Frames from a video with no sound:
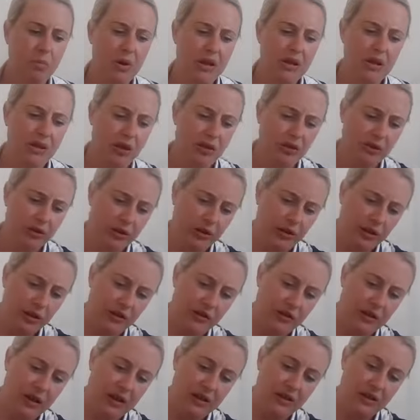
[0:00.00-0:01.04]
a bit
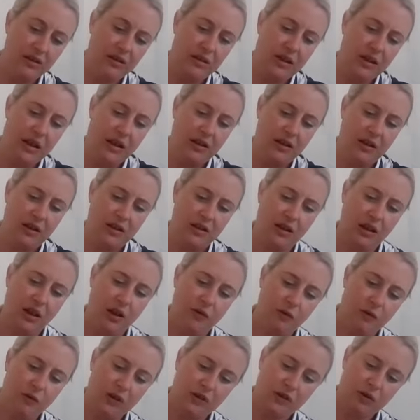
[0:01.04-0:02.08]
younger. That said, there's a
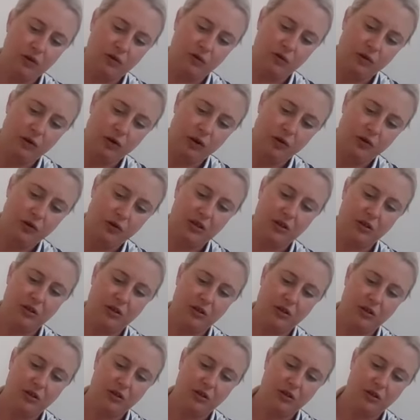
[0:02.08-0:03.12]
lovely sort of clotted
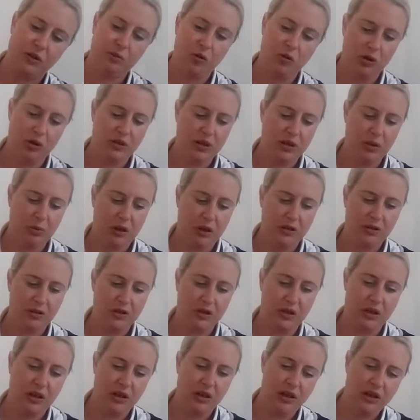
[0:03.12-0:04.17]
cream quality
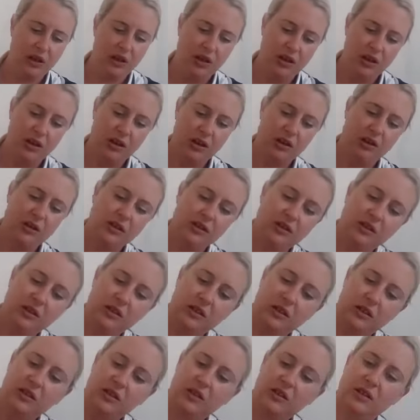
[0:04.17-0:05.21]
about it.
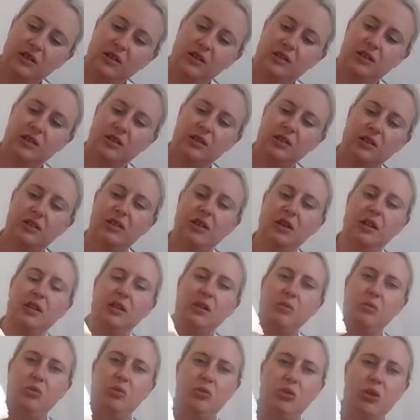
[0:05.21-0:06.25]
You see, it's just
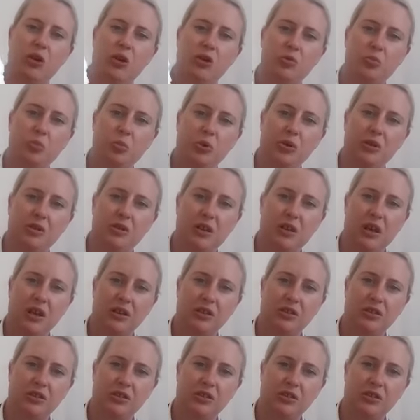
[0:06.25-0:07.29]
slightly more open
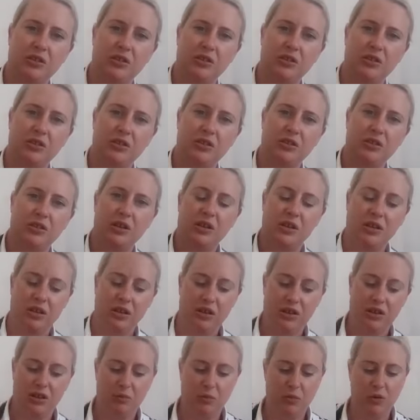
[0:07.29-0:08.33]
textured
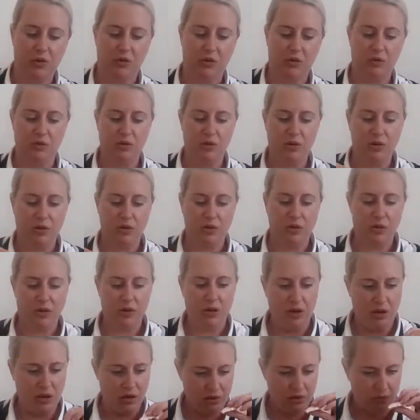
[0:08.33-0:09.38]
in the middle.
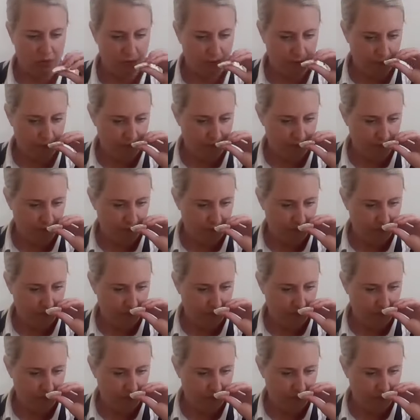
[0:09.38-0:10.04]
Um,